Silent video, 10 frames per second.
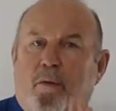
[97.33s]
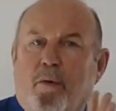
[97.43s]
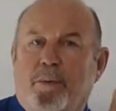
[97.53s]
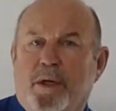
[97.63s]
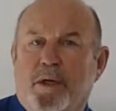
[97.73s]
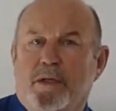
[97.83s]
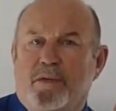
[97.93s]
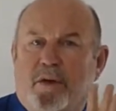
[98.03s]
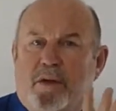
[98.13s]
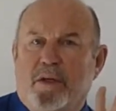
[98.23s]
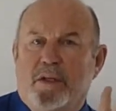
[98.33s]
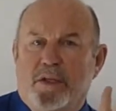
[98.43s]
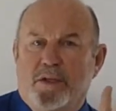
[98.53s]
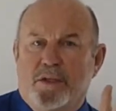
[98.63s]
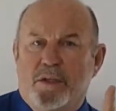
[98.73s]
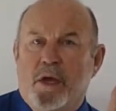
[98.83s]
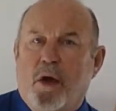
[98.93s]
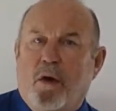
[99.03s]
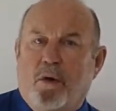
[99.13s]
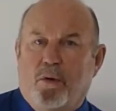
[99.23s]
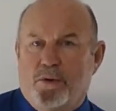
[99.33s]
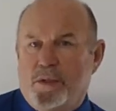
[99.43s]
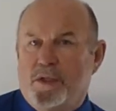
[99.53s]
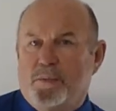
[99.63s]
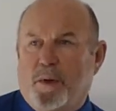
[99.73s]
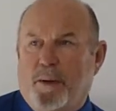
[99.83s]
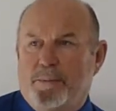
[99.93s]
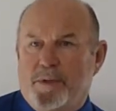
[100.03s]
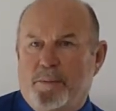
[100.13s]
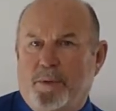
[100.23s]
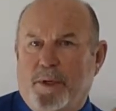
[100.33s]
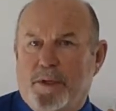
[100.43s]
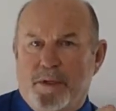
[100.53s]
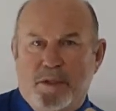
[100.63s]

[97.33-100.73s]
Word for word: or because of other conditions holds these problems in place.